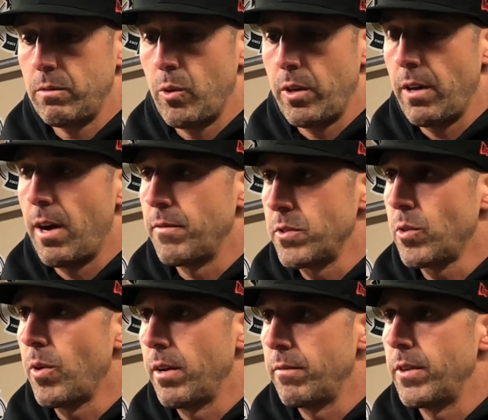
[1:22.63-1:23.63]
wanted the offense to
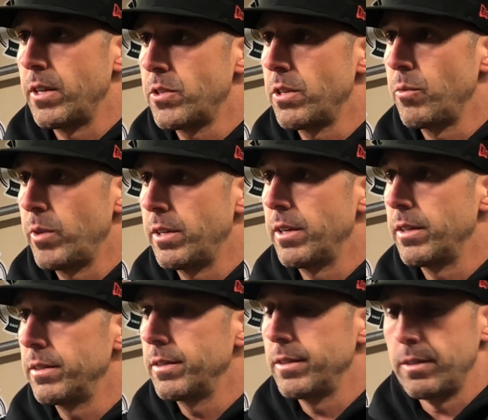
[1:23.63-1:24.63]
go out and finish it, and we didn't.
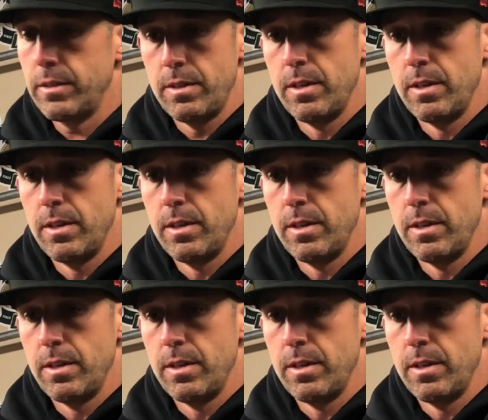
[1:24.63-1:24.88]
And